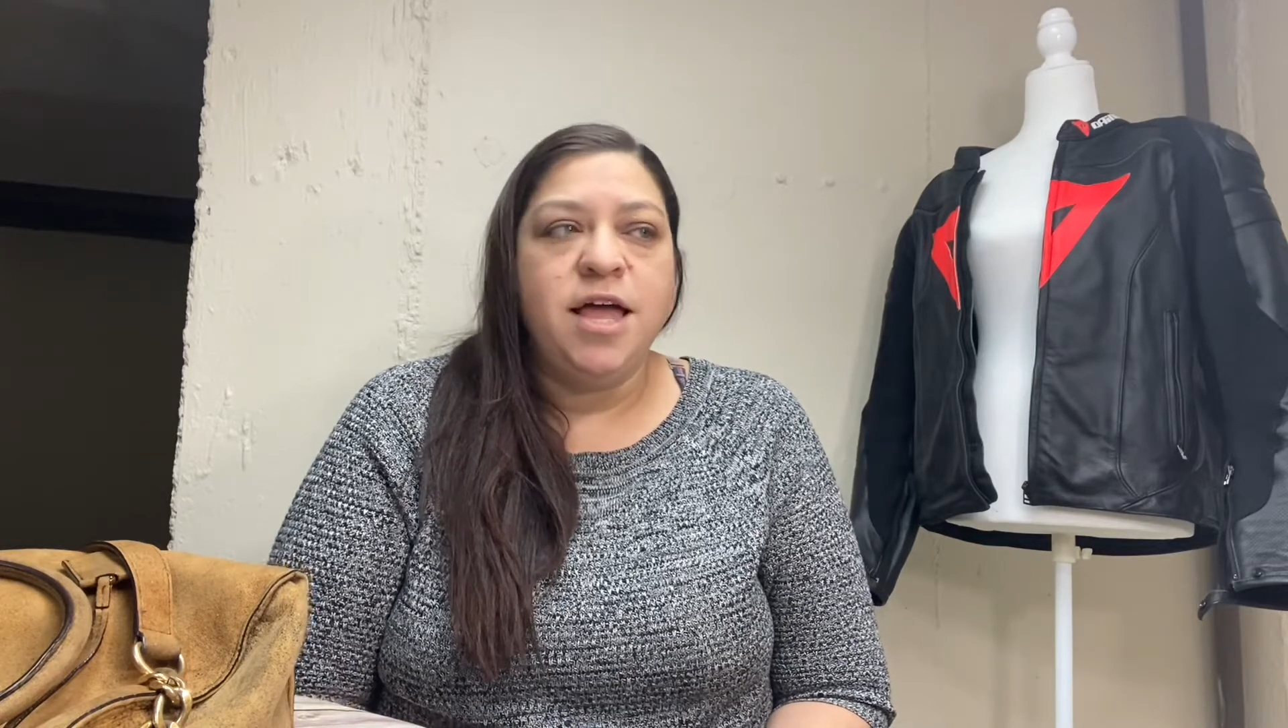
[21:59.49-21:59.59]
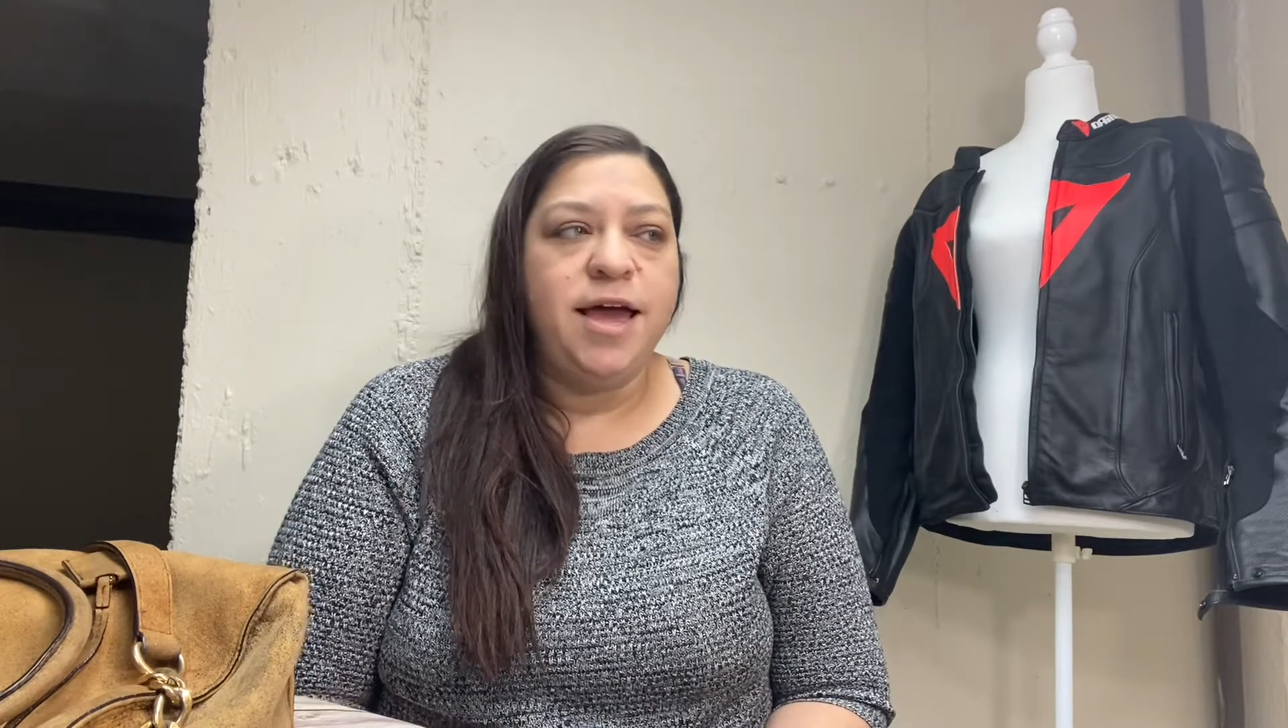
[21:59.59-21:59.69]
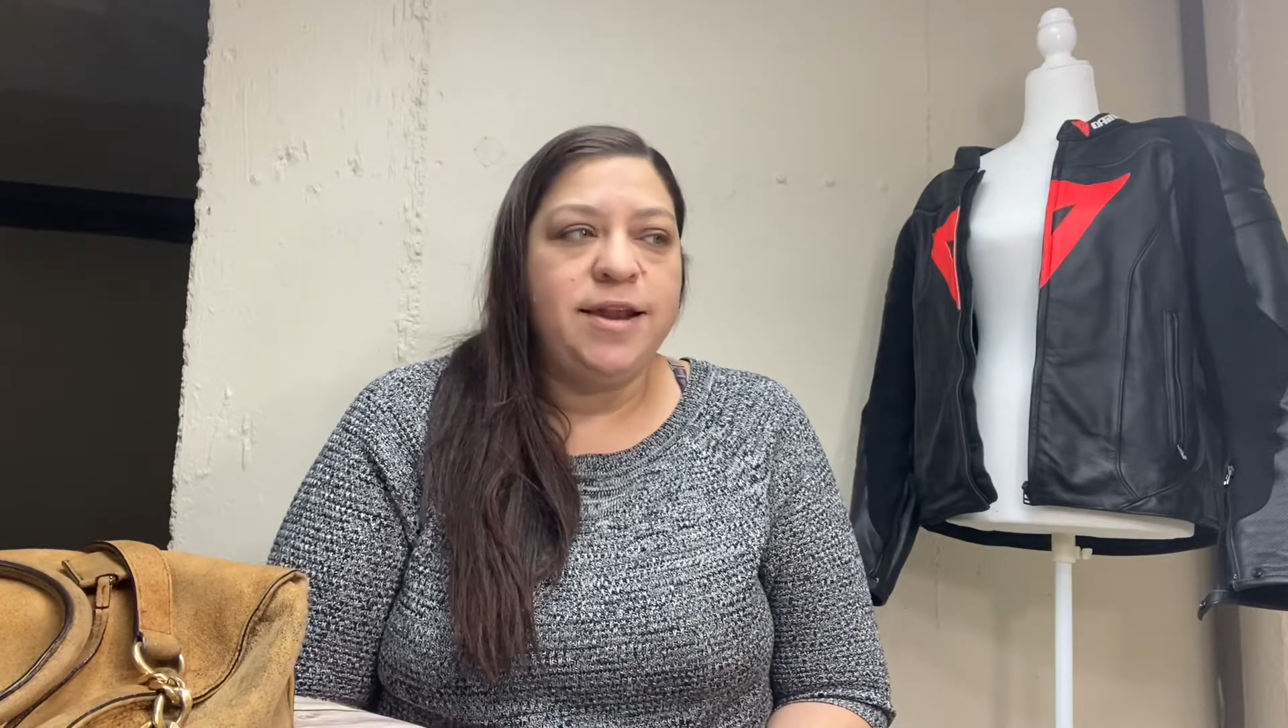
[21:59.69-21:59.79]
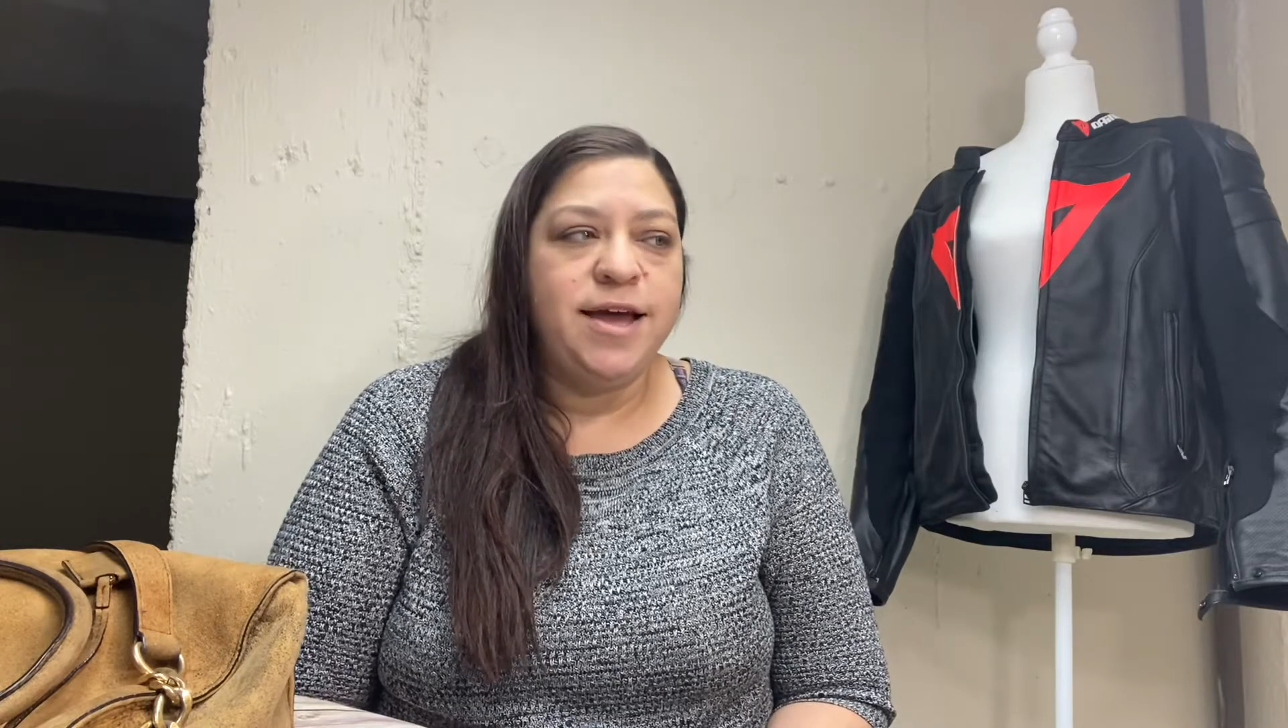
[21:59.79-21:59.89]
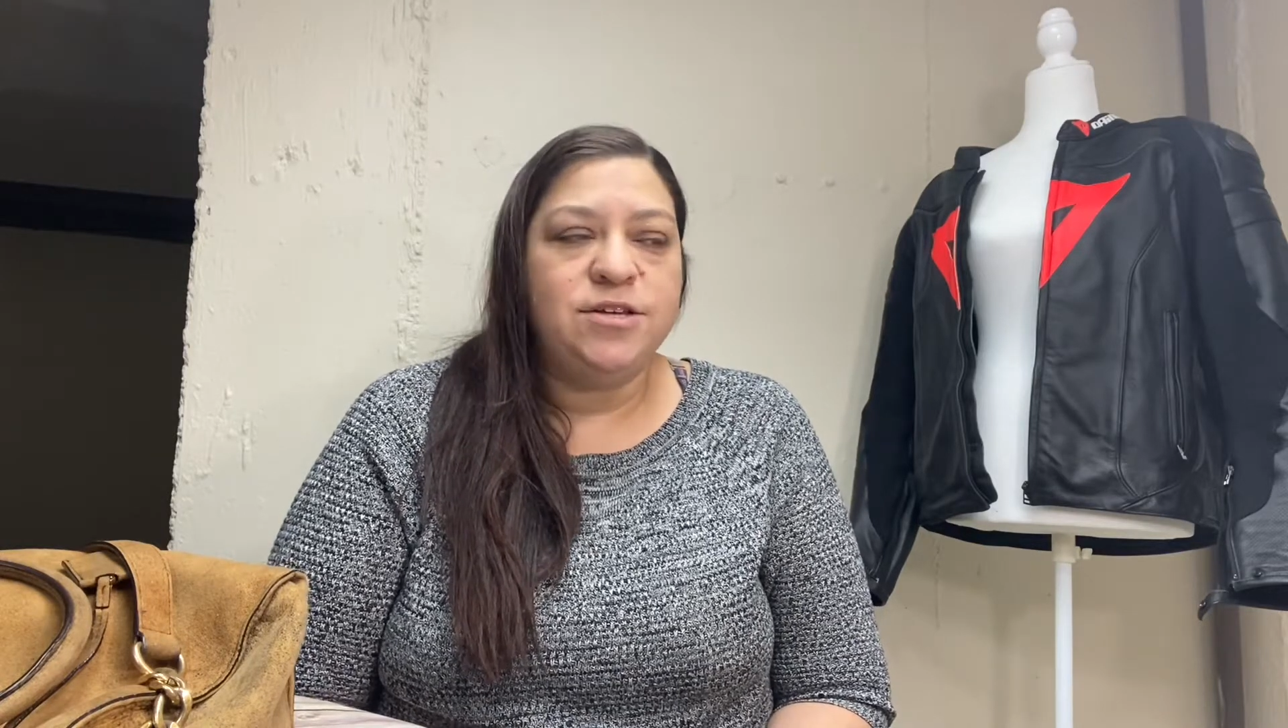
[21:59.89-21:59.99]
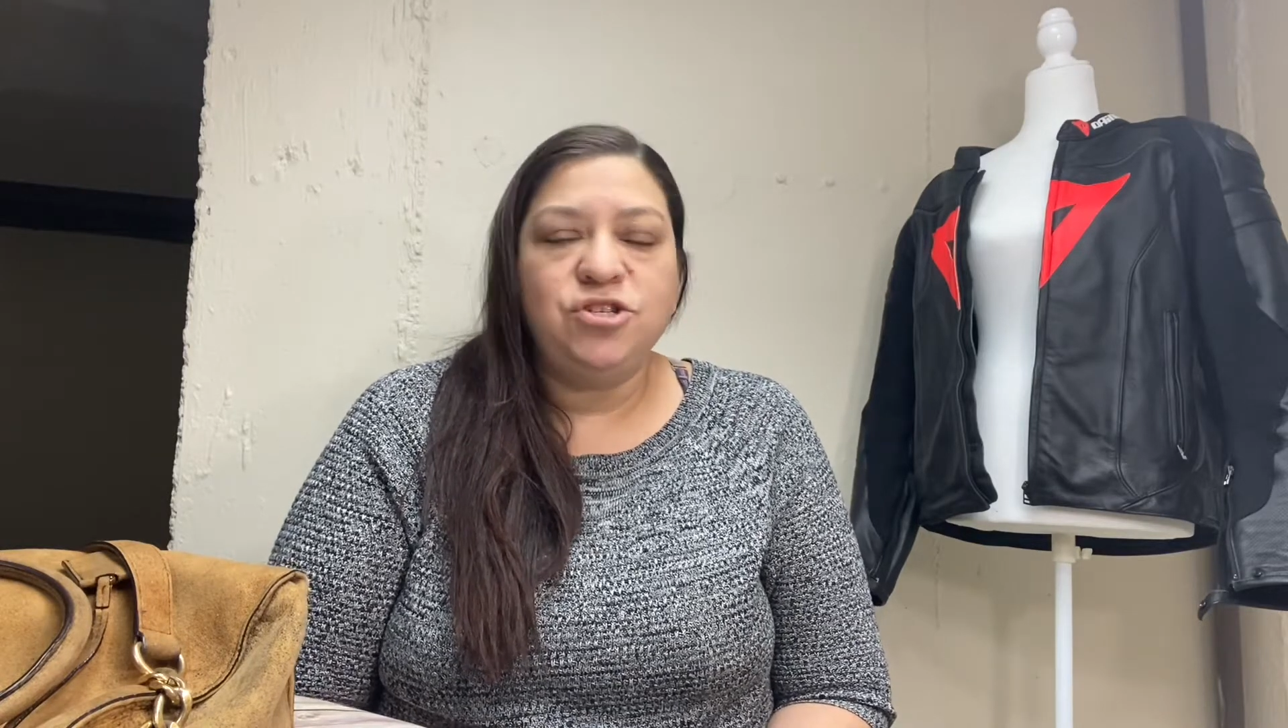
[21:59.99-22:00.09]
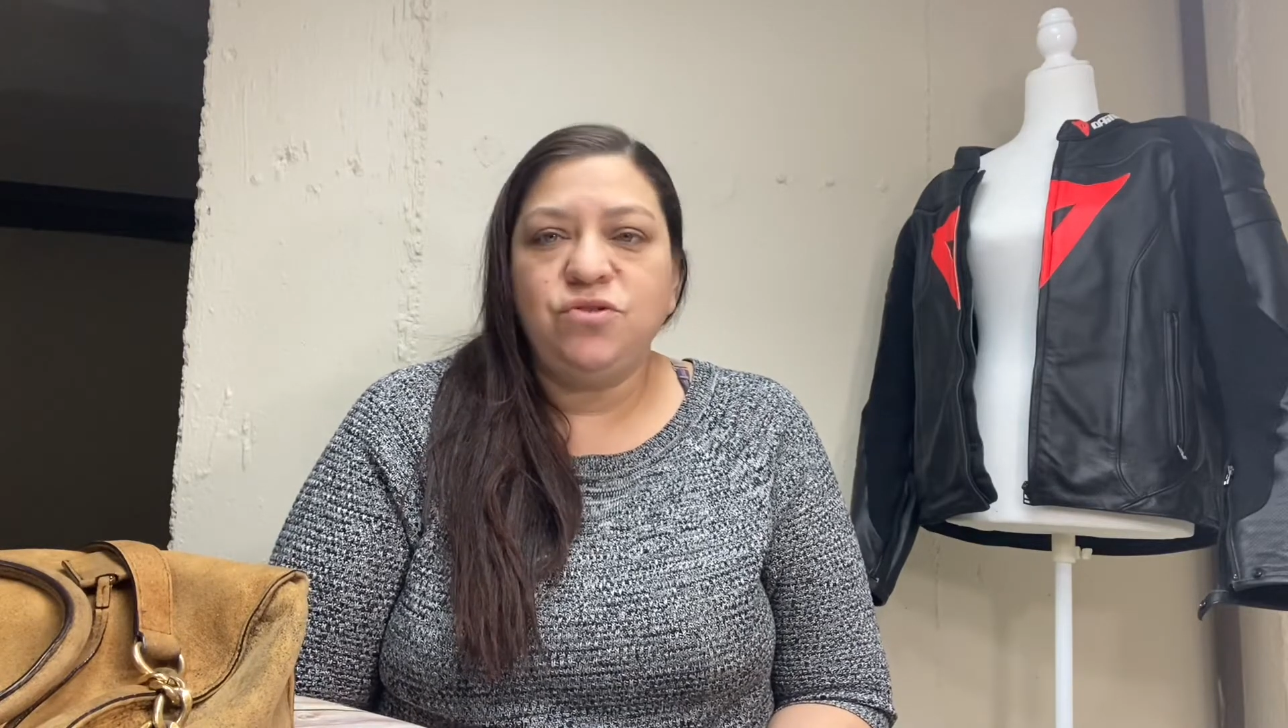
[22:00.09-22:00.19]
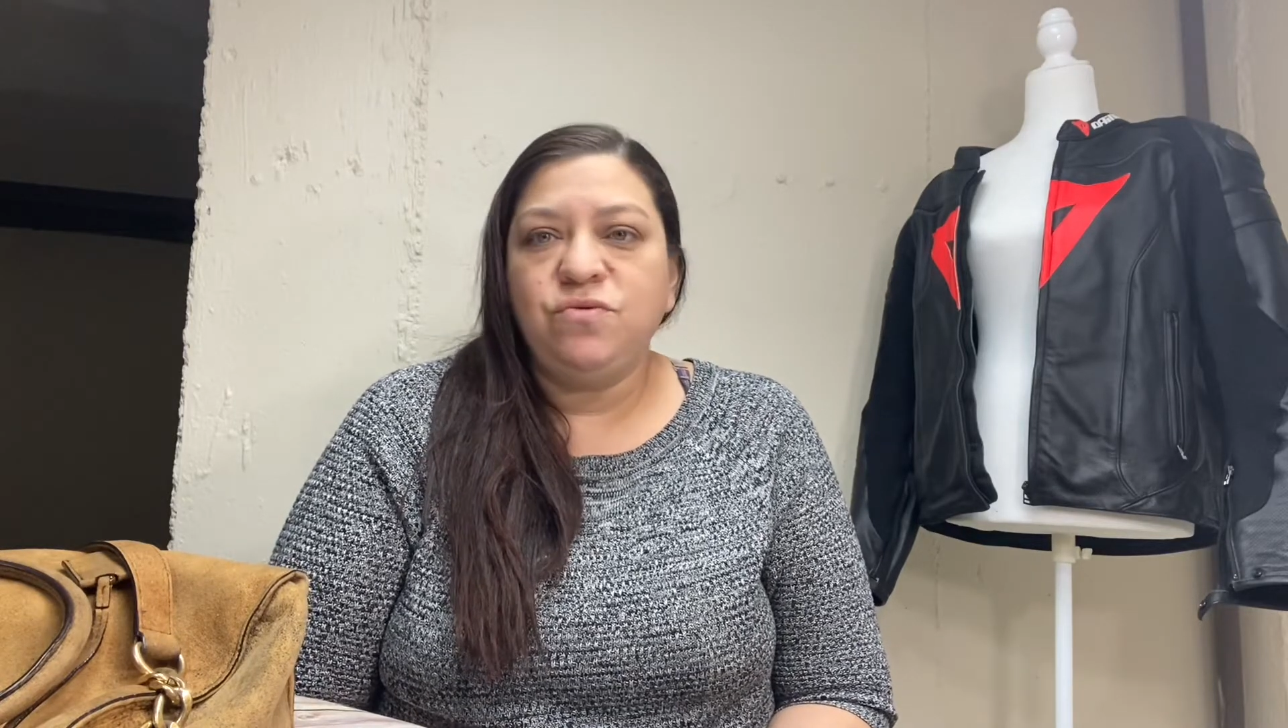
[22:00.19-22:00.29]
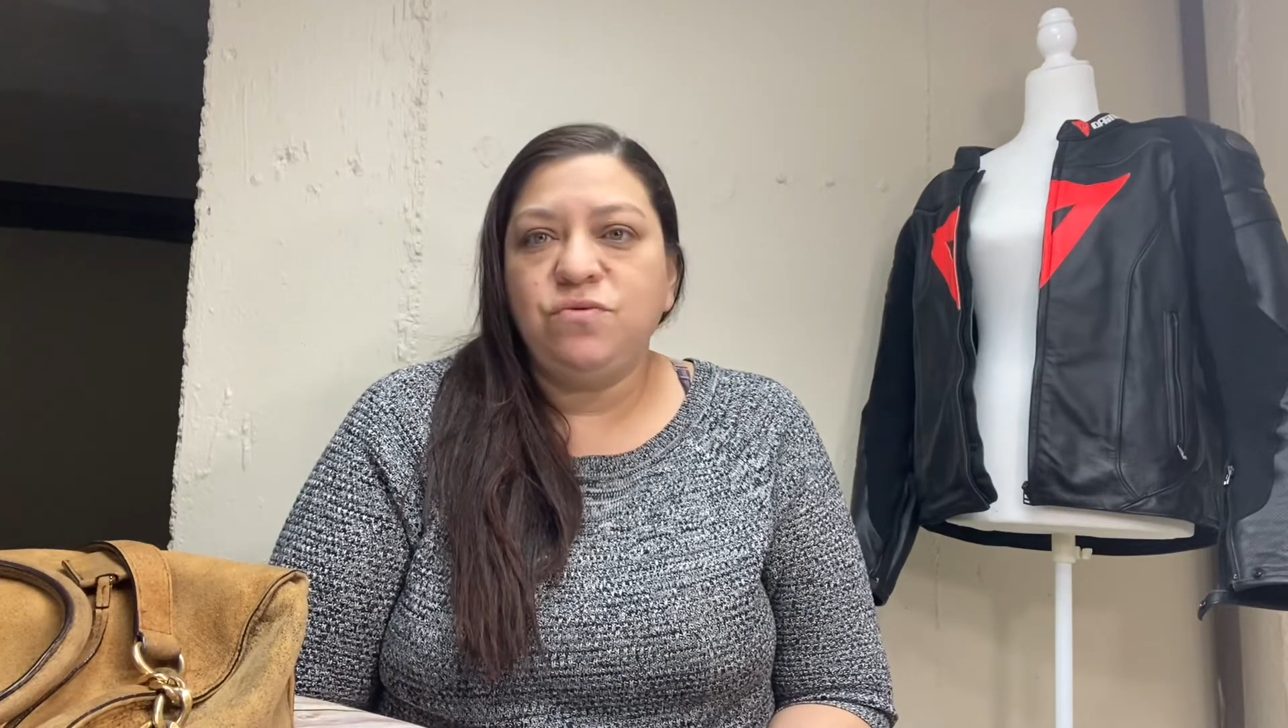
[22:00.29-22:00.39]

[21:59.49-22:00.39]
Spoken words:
And as you